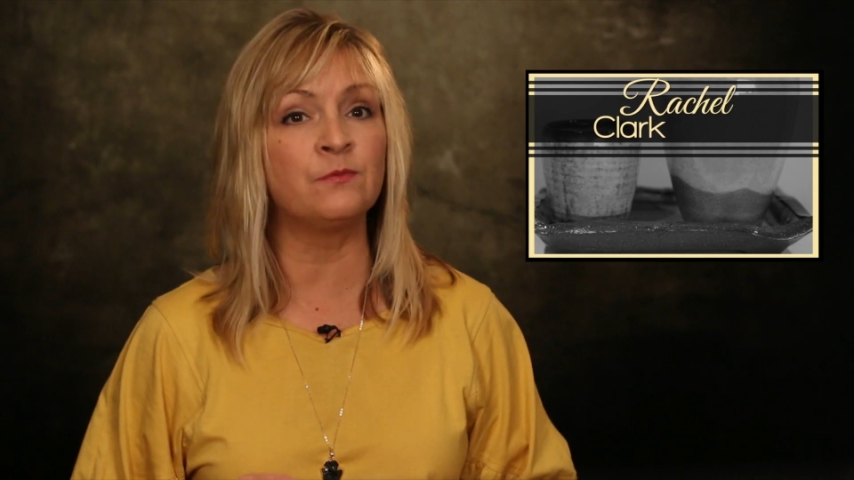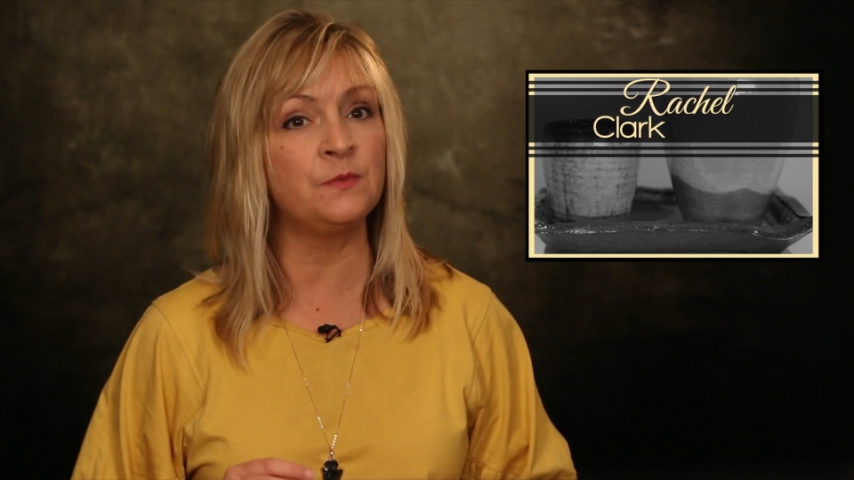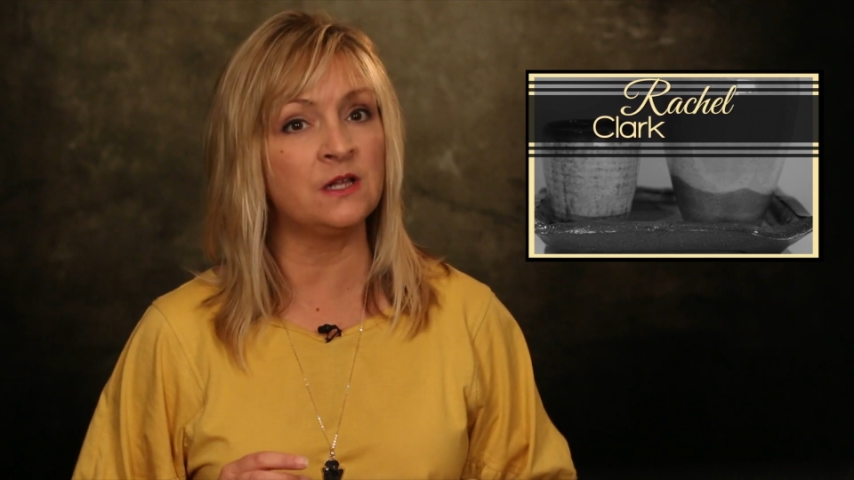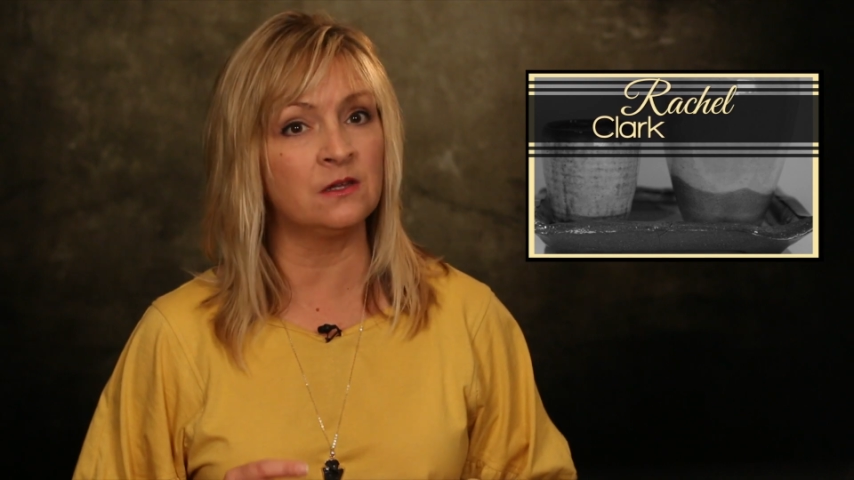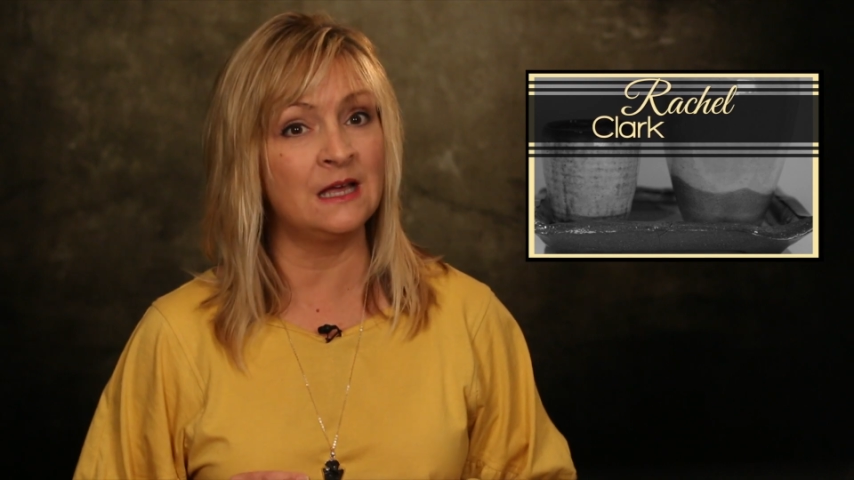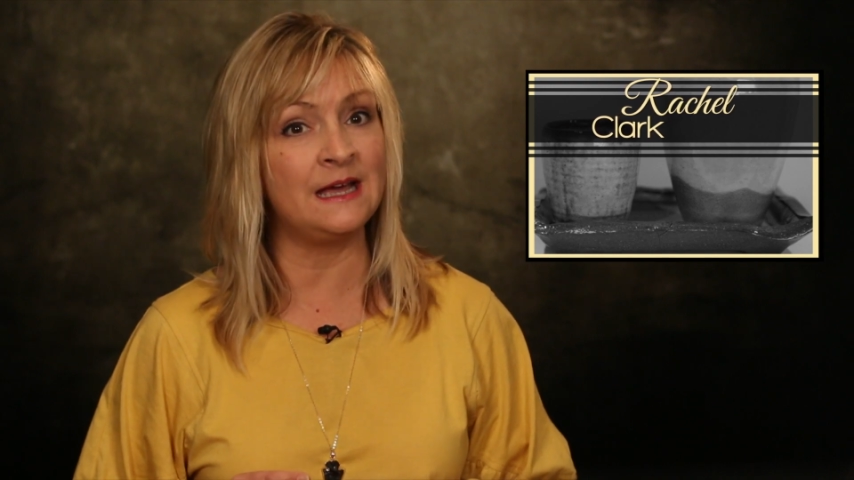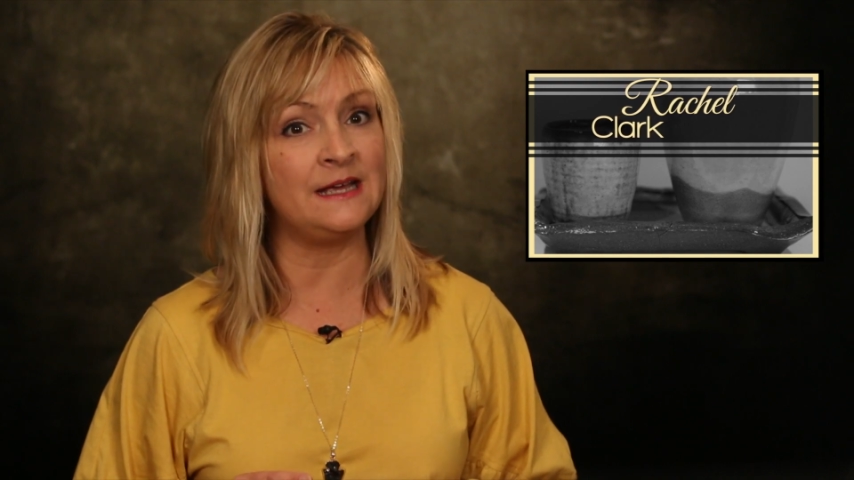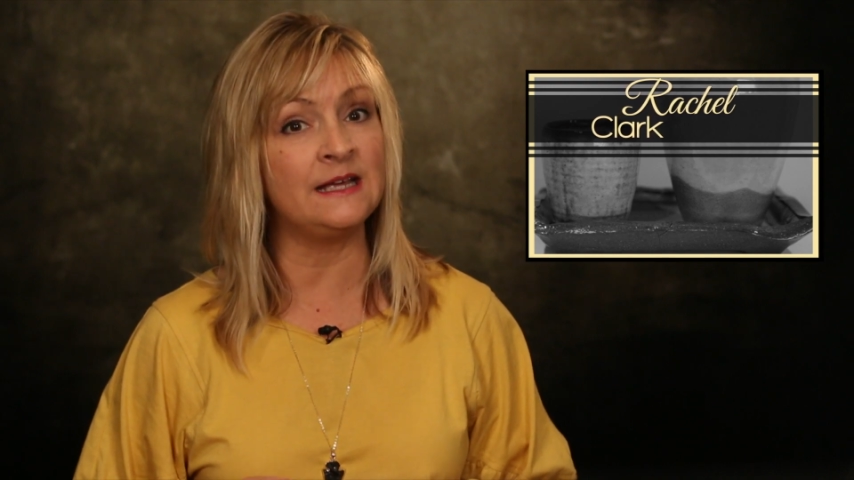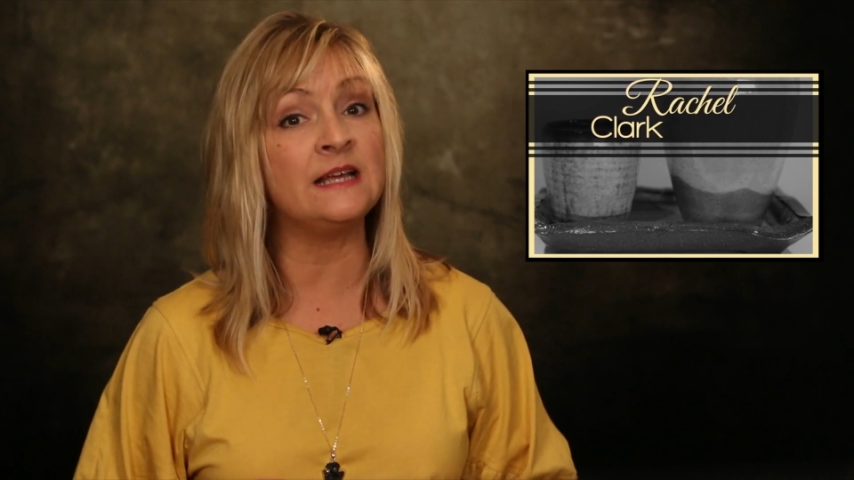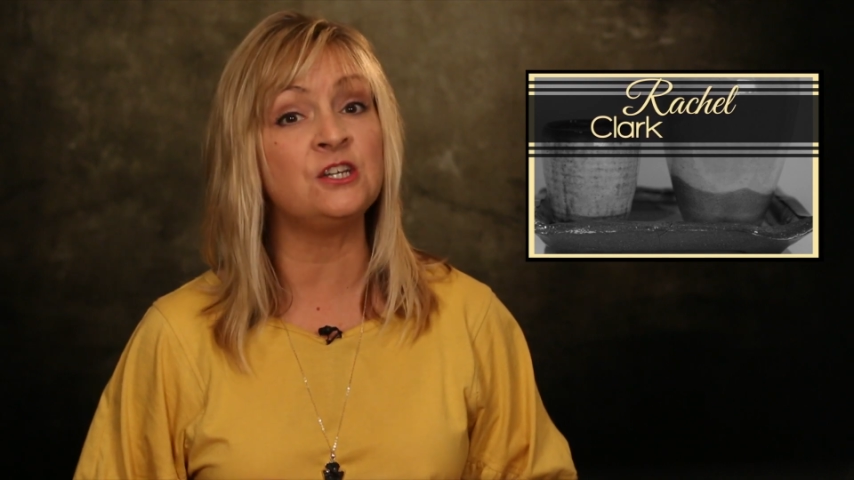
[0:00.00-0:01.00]
from the
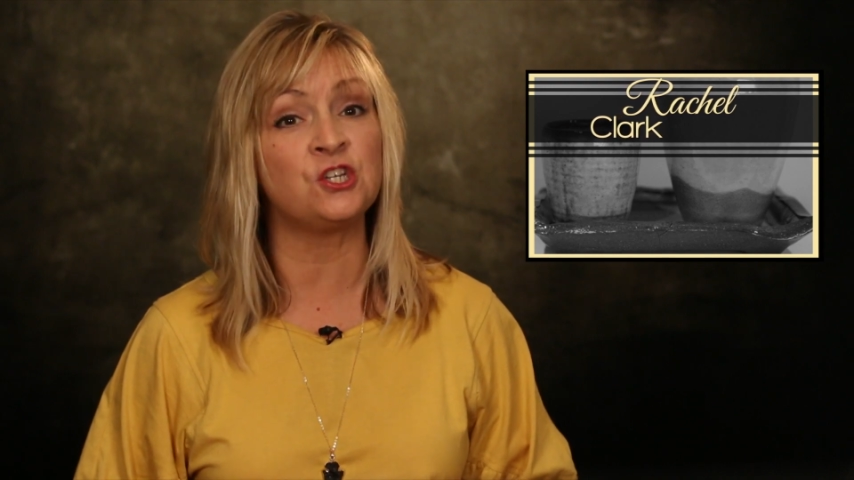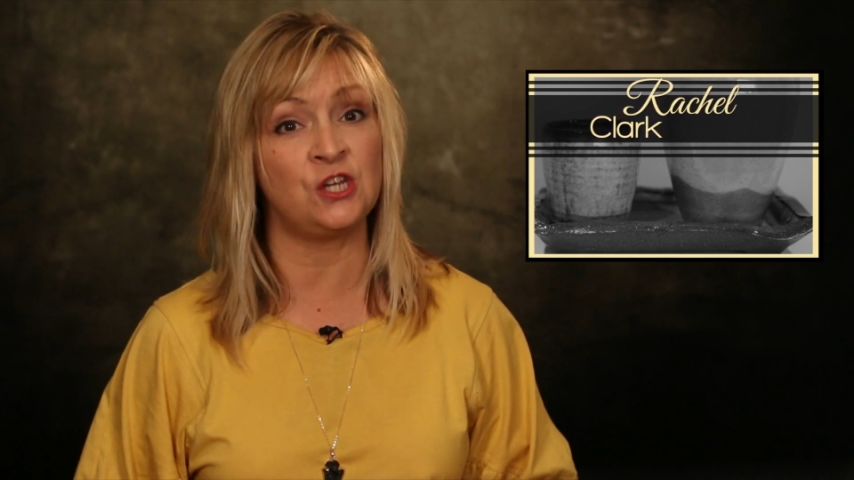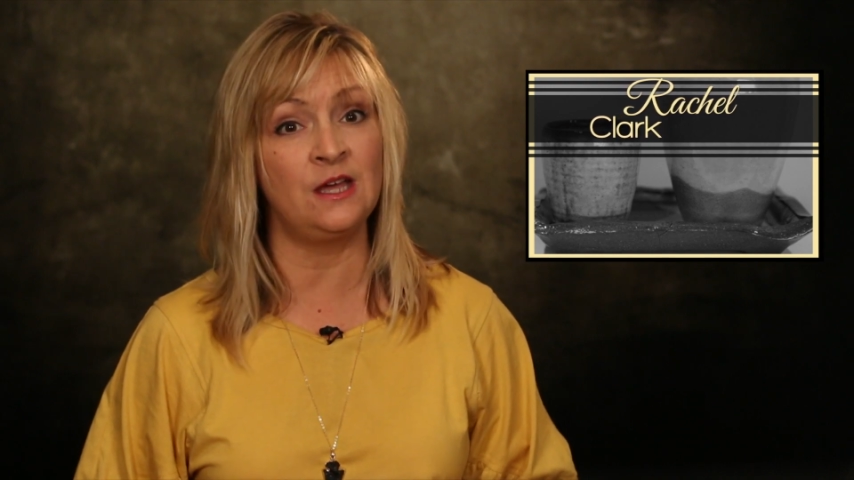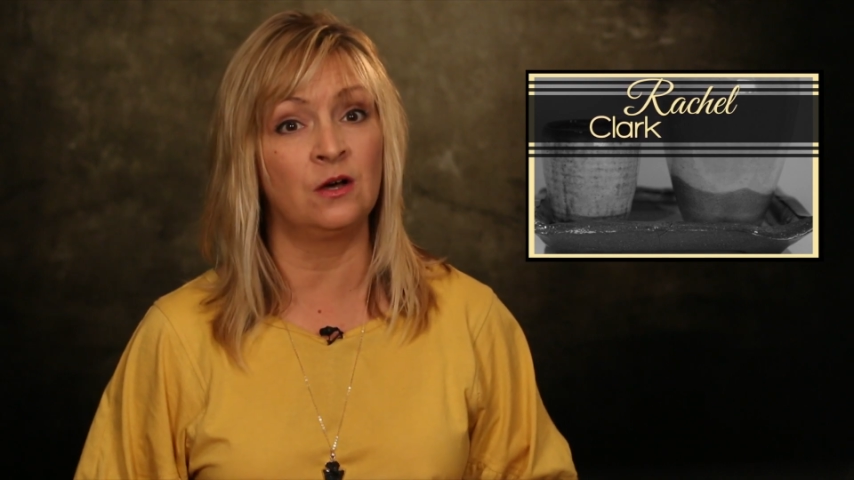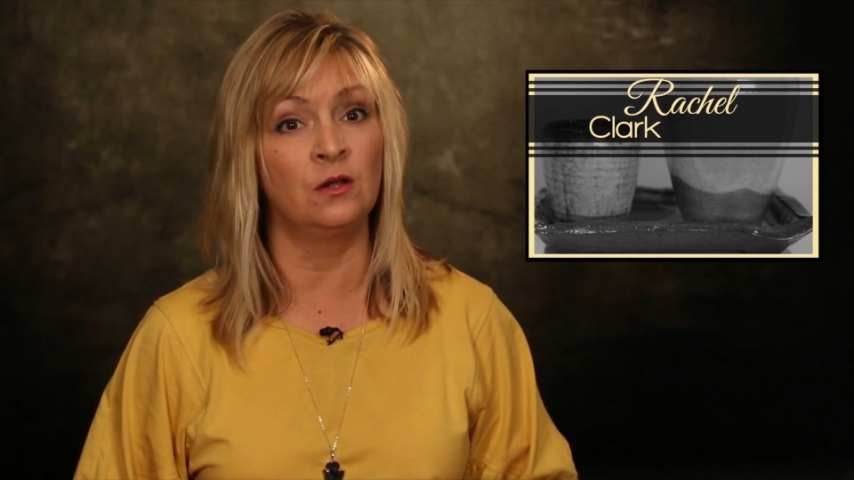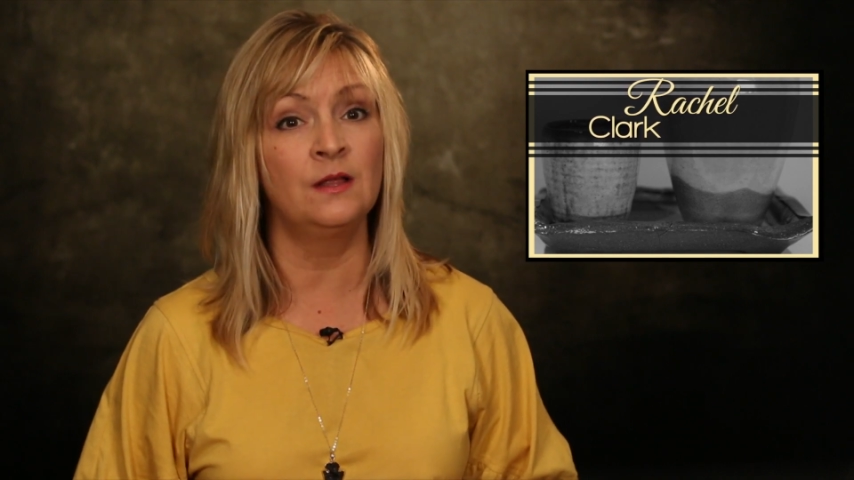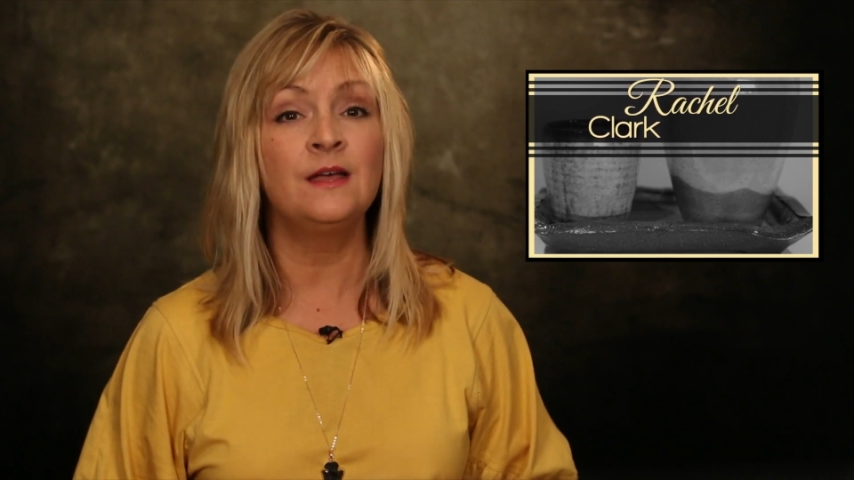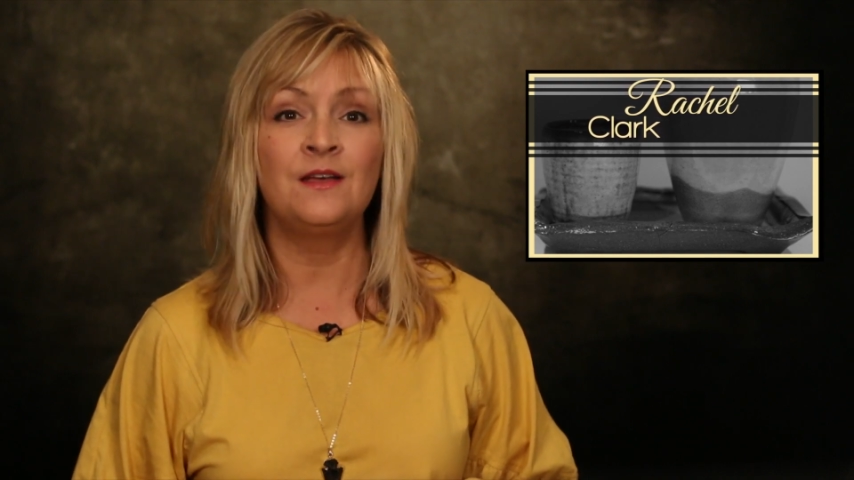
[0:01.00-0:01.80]
clay and shale